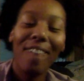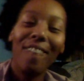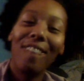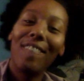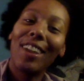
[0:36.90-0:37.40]

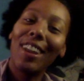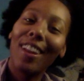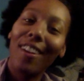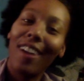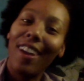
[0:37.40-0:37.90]
But
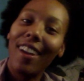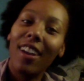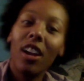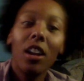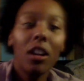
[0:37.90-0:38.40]
anyway,
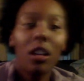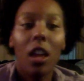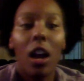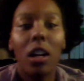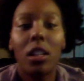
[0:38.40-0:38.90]

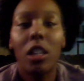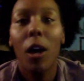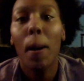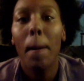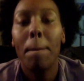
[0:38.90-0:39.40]
yeah,
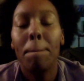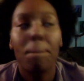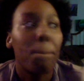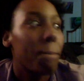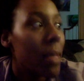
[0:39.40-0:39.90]
so
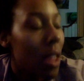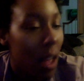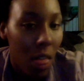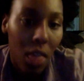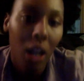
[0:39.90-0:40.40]

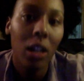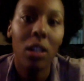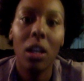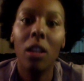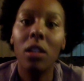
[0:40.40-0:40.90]
like I
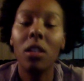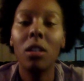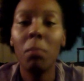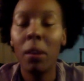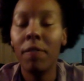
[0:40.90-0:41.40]
said, this is
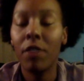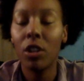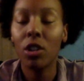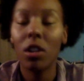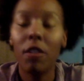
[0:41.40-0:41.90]
my
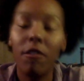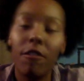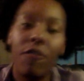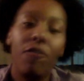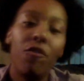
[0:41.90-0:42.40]
first
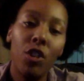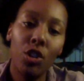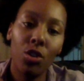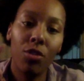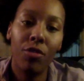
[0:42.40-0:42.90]

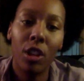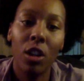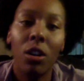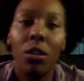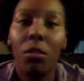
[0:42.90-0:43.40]
official
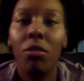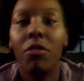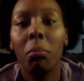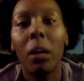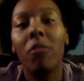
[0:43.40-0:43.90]
video
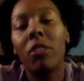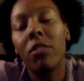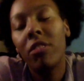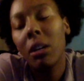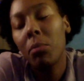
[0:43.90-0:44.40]
for my
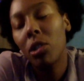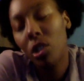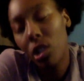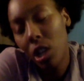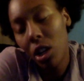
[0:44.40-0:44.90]

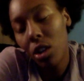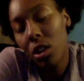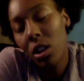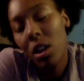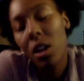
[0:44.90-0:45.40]
revamped
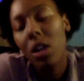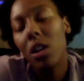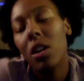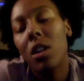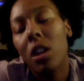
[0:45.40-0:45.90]
channel,
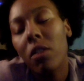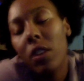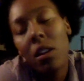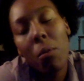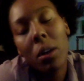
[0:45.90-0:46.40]
and I
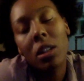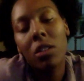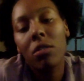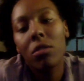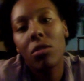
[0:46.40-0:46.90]
really
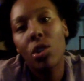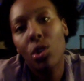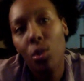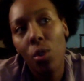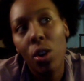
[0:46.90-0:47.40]
wasn't
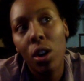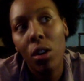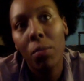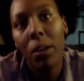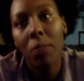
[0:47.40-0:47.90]
sure
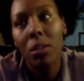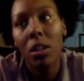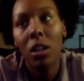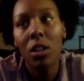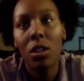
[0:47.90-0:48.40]
what I was
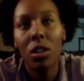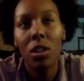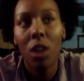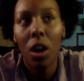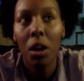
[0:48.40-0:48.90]
gonna
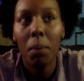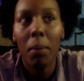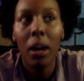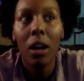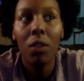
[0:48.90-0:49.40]
talk
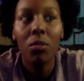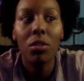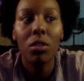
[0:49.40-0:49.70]
about.